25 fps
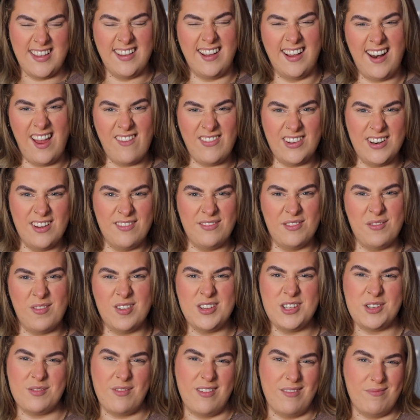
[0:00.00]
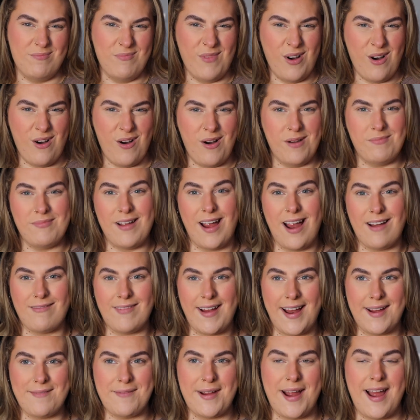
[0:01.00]
You're gonna have another one. Do you want more? Rah,
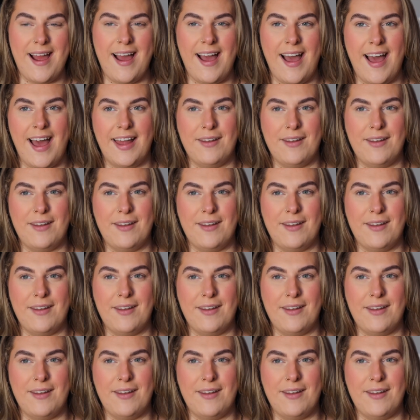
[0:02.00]
rah, rah.